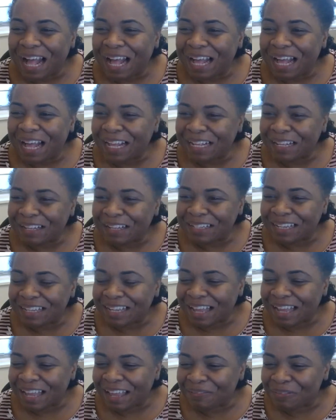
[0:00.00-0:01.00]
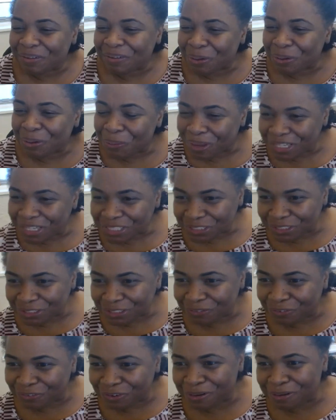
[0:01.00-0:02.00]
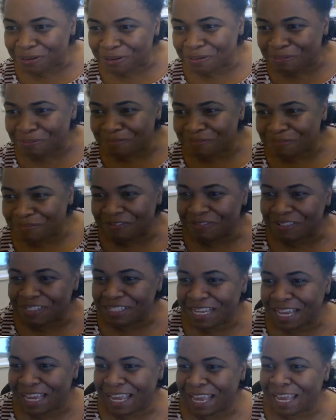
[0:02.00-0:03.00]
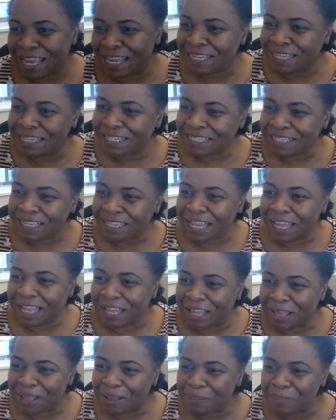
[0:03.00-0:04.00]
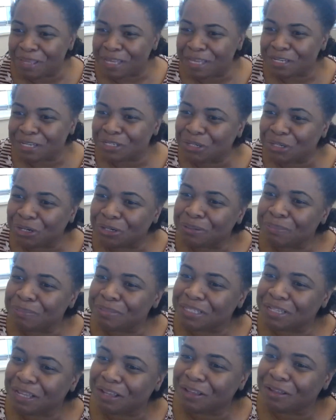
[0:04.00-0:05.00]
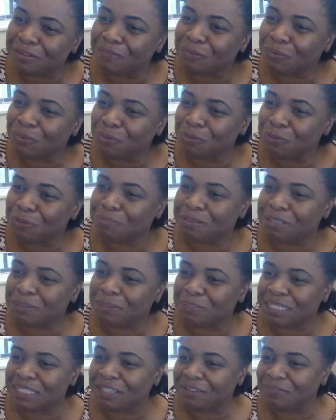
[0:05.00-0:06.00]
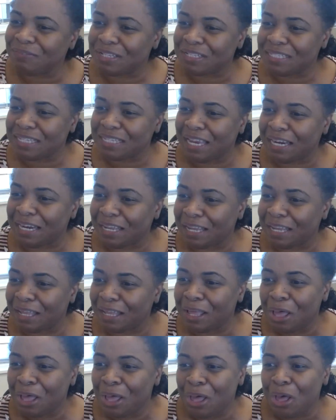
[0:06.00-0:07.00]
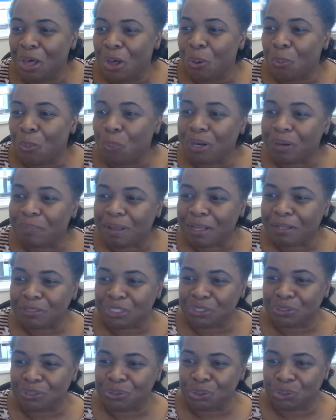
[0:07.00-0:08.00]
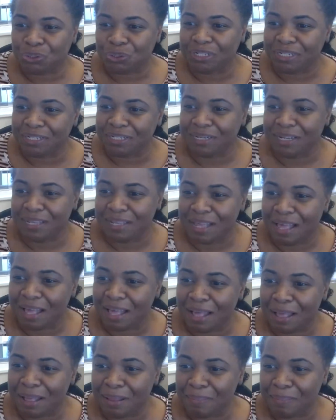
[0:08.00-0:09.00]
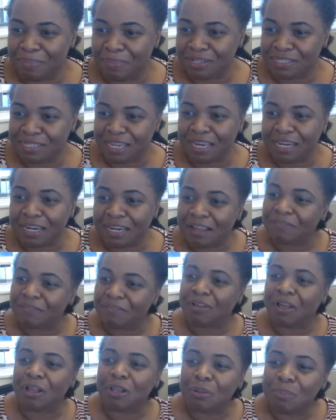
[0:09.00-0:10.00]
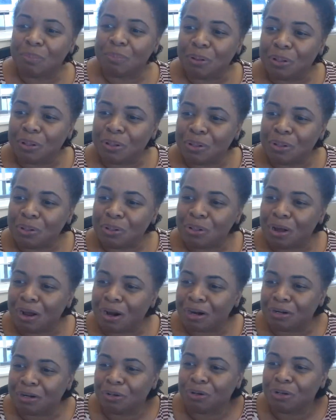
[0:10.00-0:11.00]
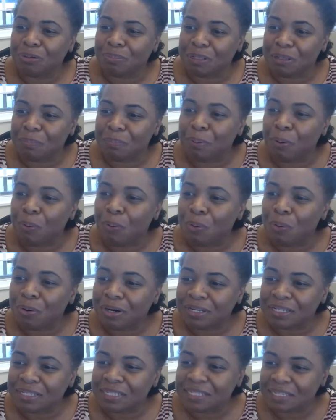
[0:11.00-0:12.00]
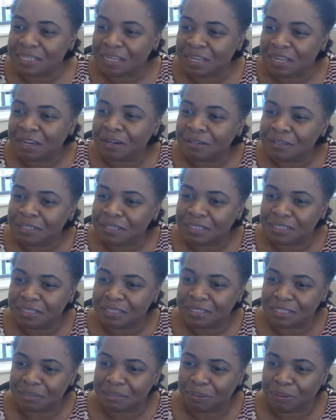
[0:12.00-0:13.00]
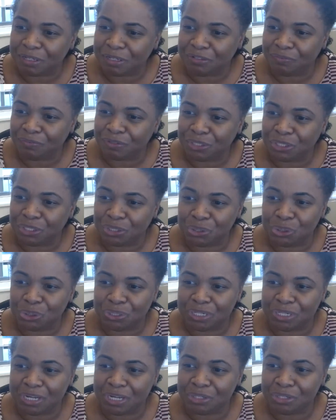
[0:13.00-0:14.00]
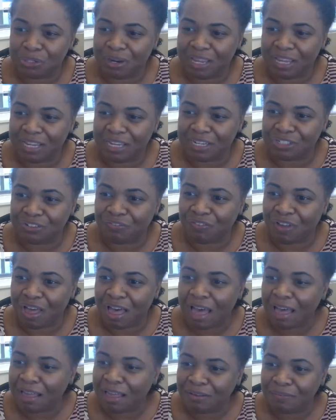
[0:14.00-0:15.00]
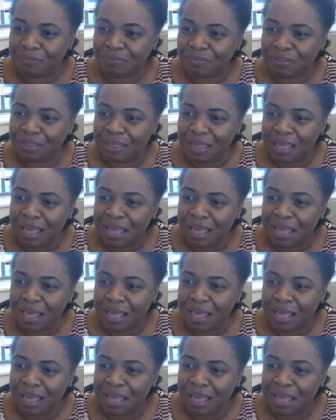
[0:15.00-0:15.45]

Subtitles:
I have a question from Diana. In terms of group-specific data, what about children? The data available are notably poor and scarce, especially for children under age 5.